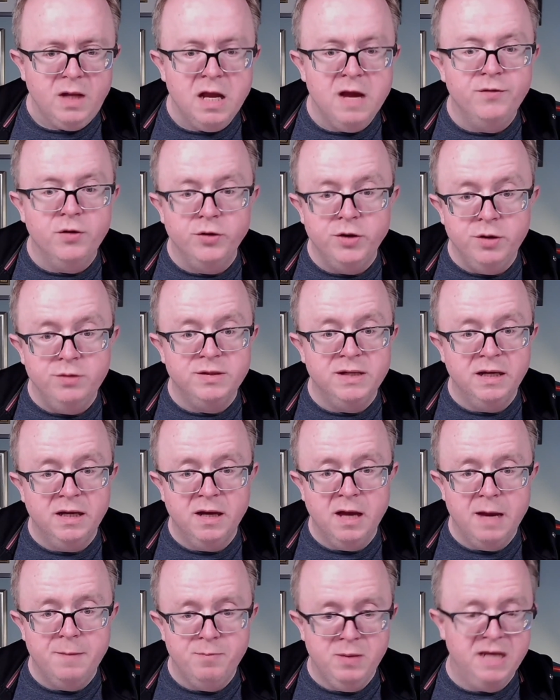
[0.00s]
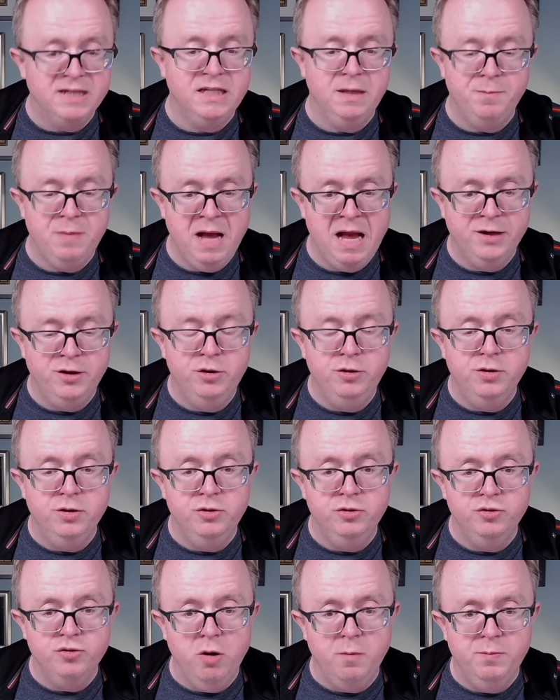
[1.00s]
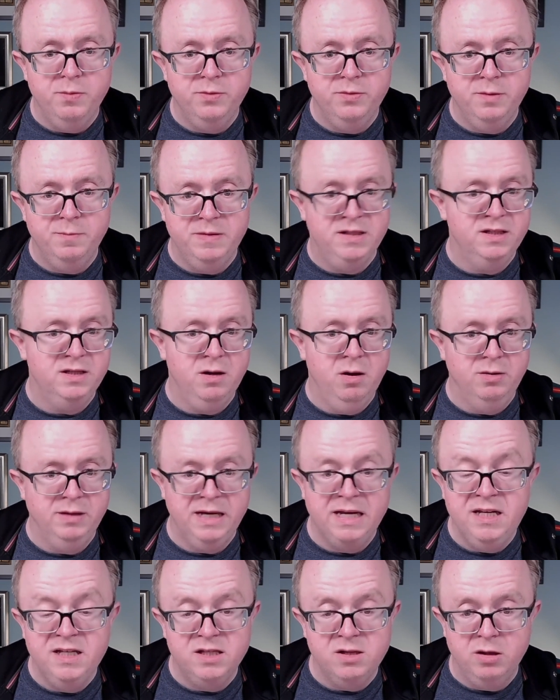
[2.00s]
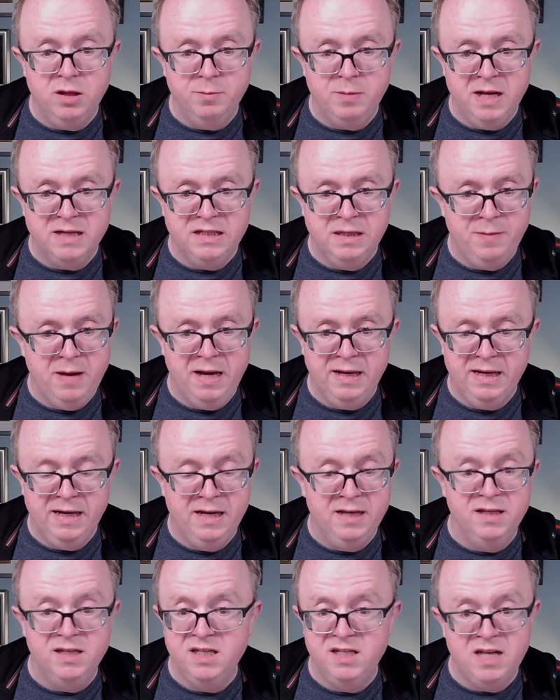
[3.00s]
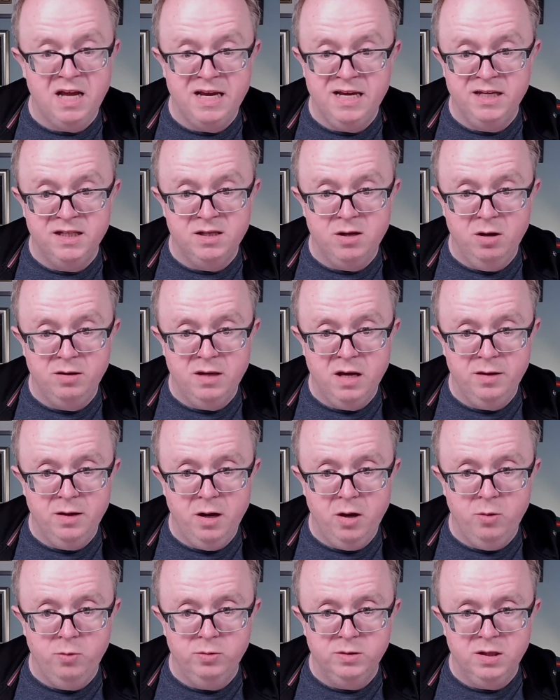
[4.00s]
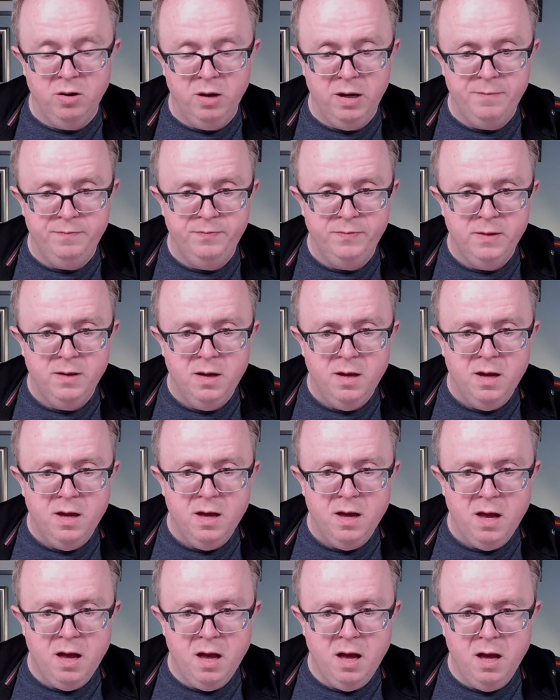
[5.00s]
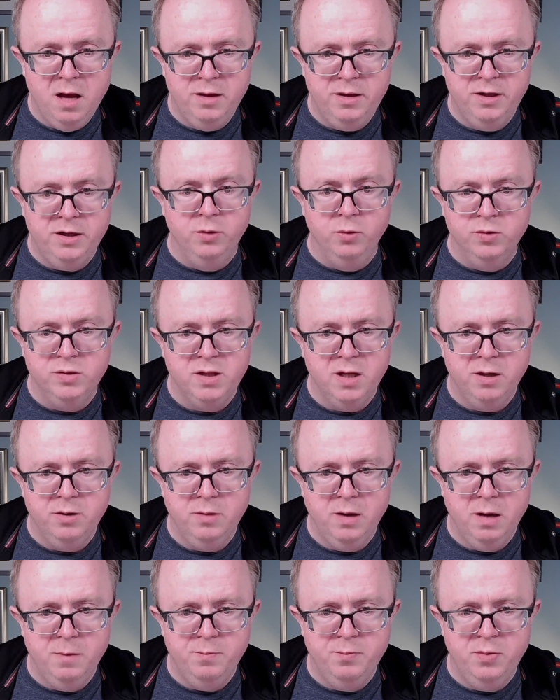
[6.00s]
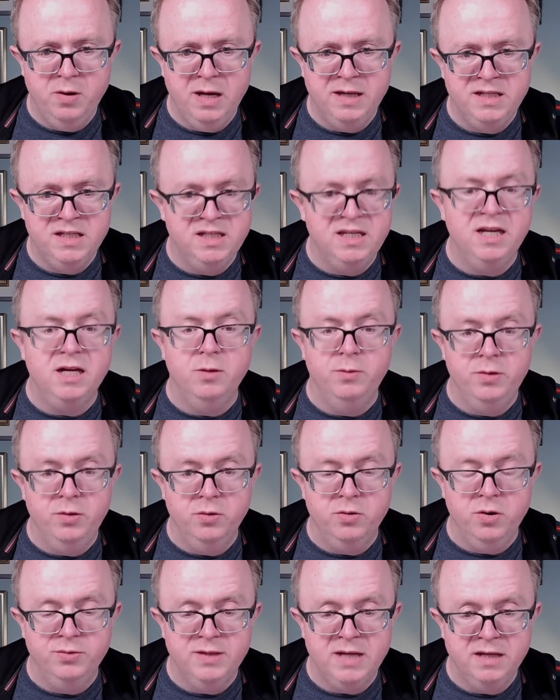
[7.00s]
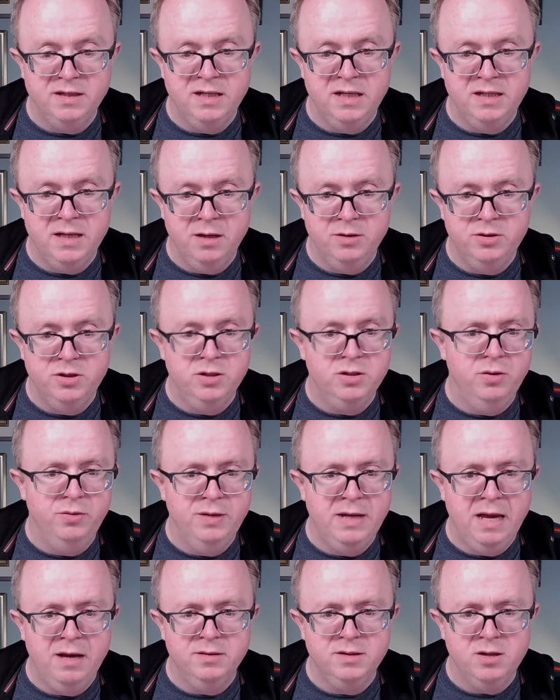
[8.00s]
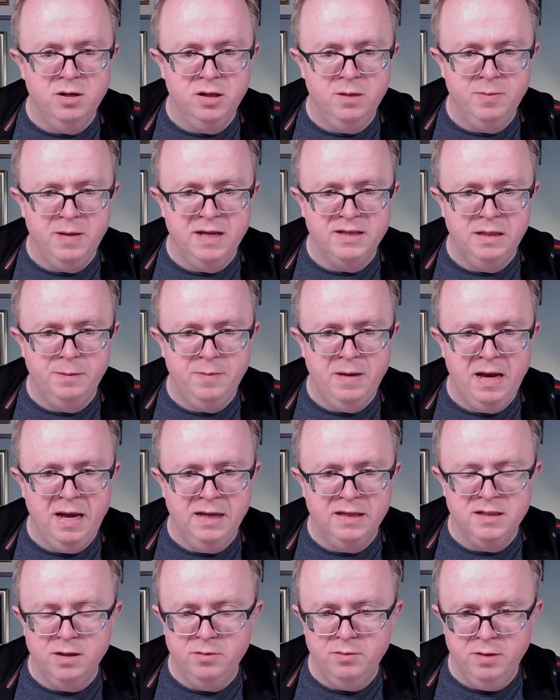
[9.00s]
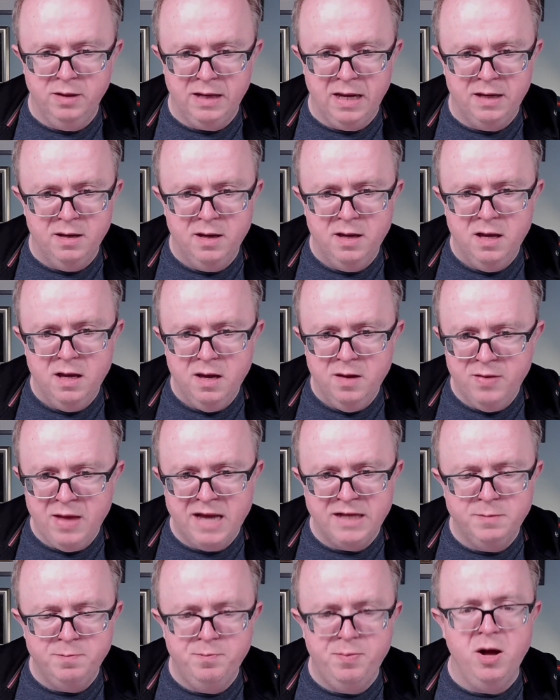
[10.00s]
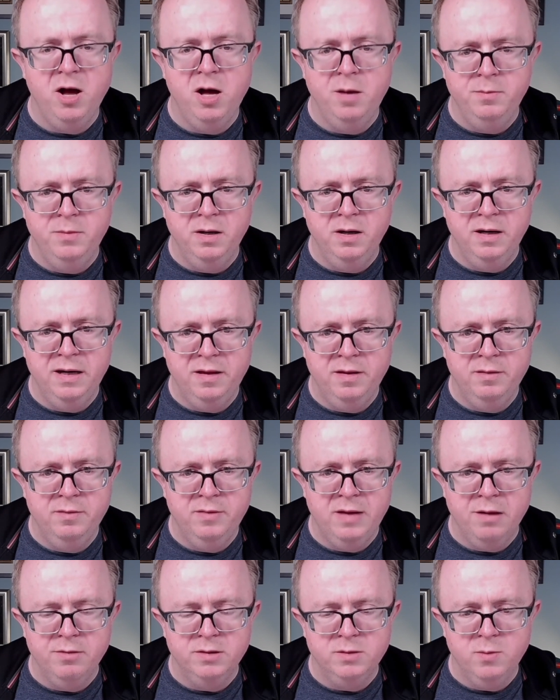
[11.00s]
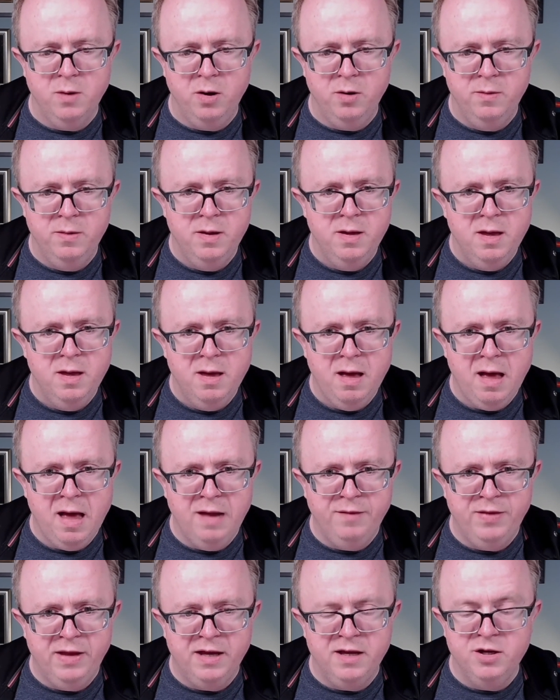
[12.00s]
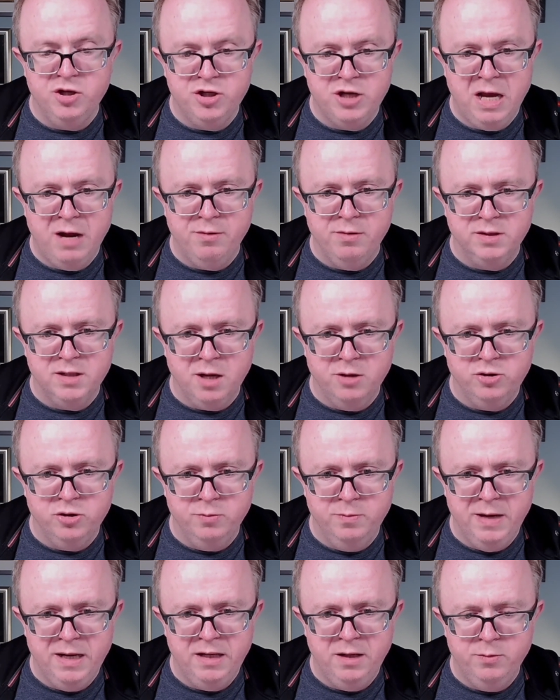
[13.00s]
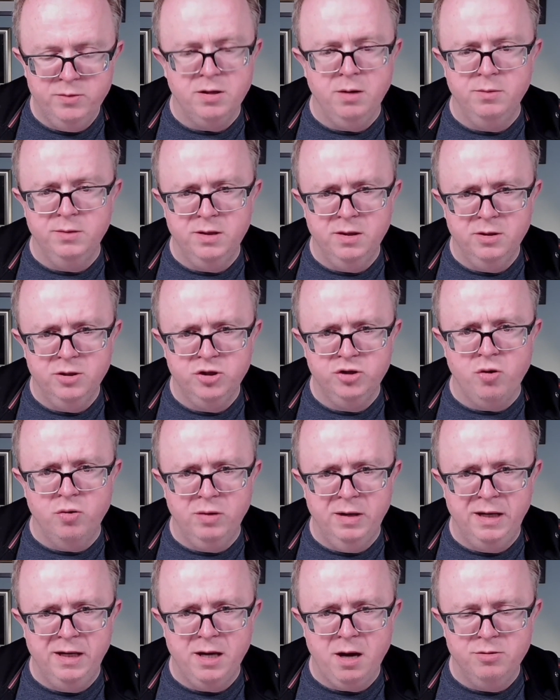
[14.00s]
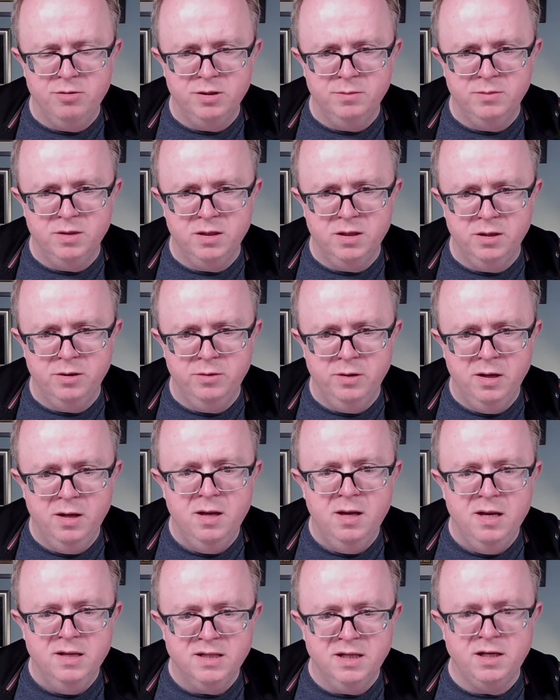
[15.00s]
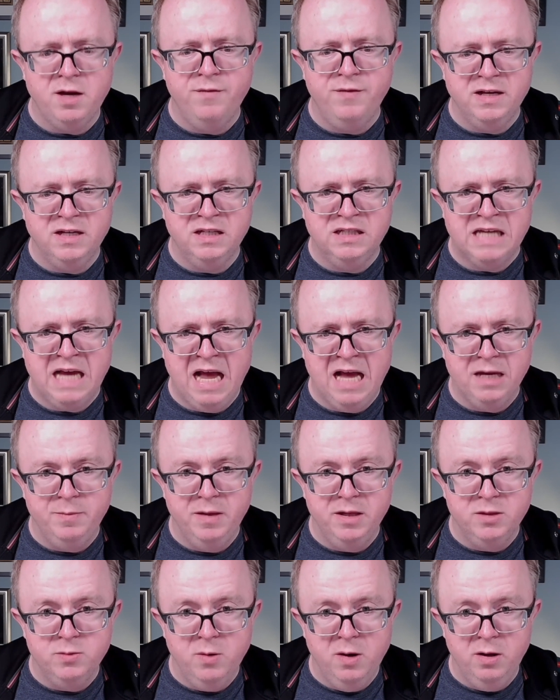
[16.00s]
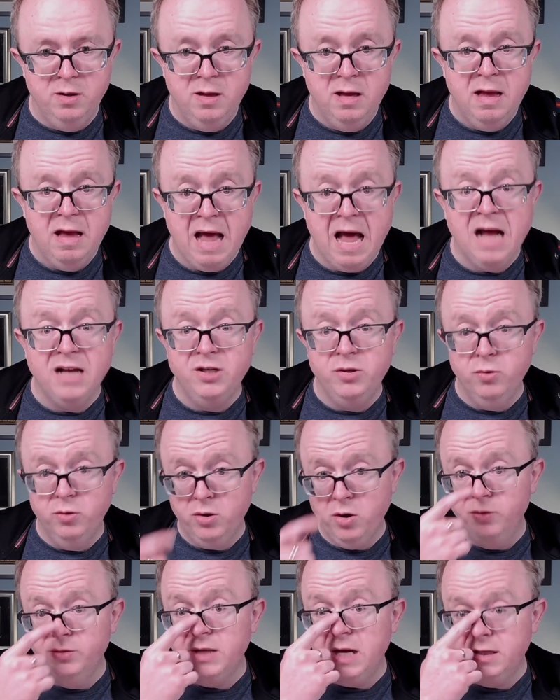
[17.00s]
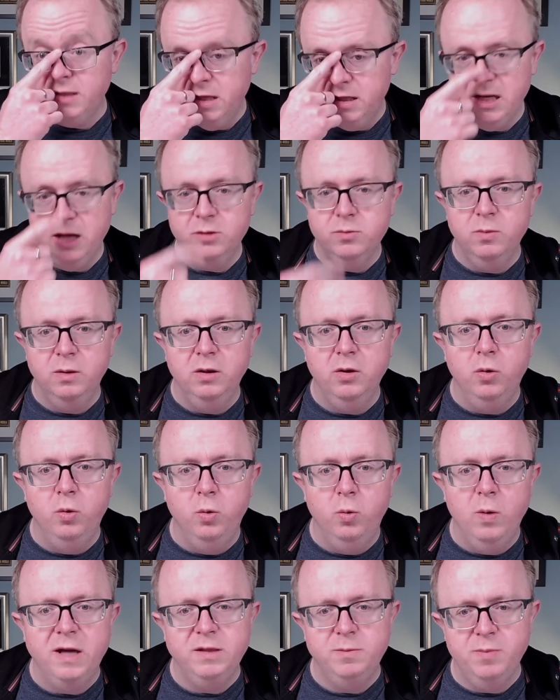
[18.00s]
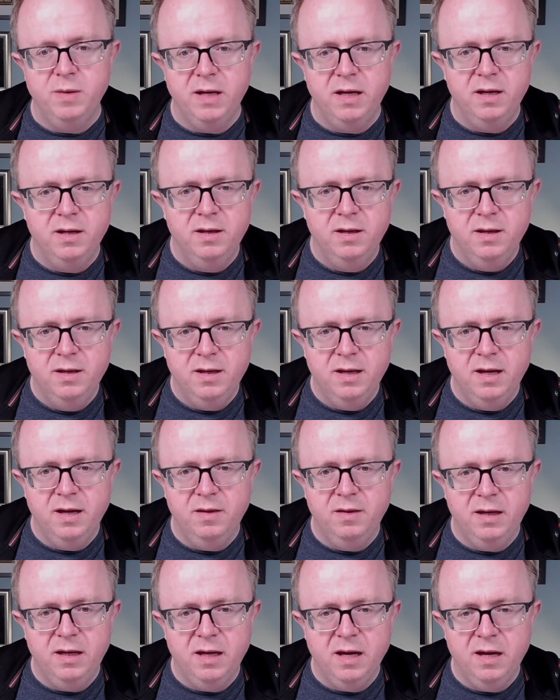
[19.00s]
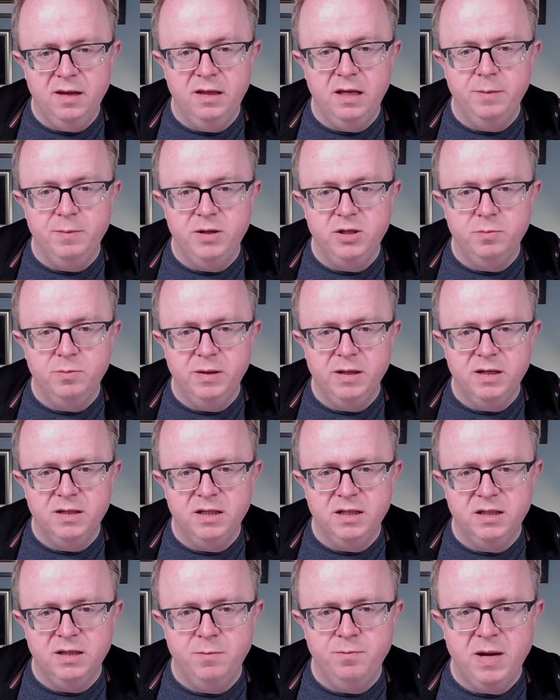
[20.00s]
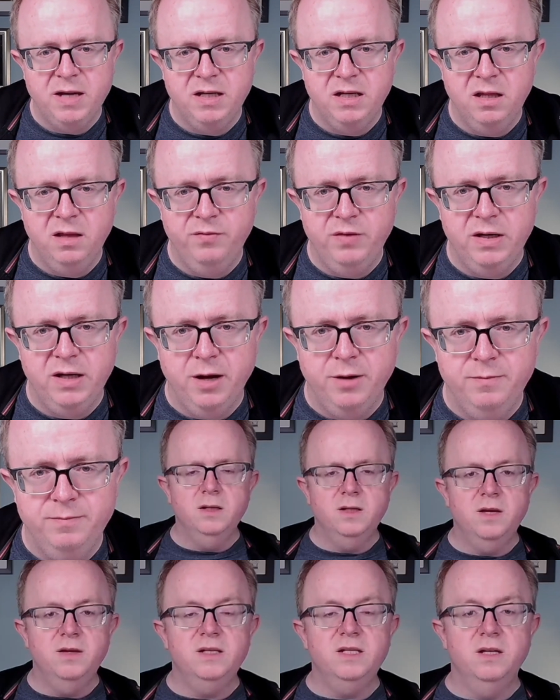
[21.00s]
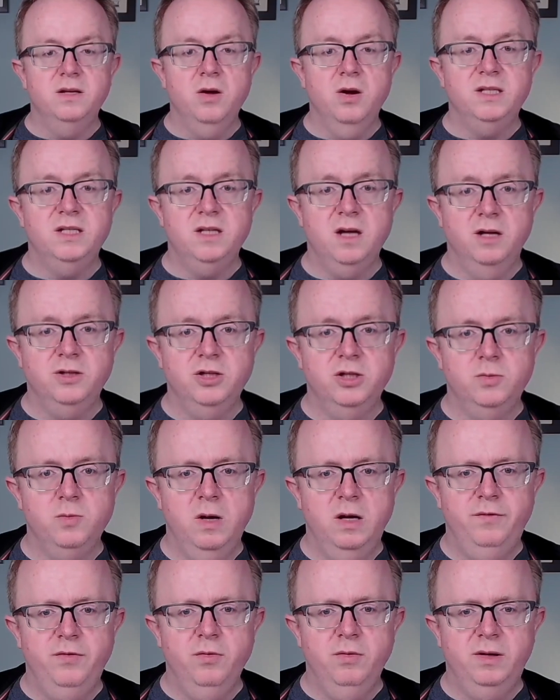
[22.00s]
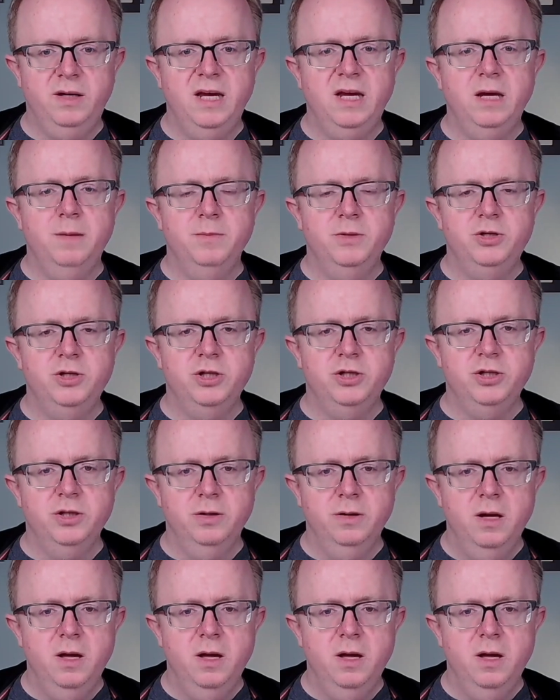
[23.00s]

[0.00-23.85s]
if you're using a plastic bag, you can drop the business card inside the plastic bag. You can stay inside there the whole time. You can also put a sticker with your contact details just on the outside of the plastic bag. So again, that is permanently there as well. If they're going to share it on social media, which I would strongly encourage them to do, so don't forget to tag me as well. And your contact details will always be in the image because it's embedded in the video. So this is a nice touch as well. If you're a gigging magician,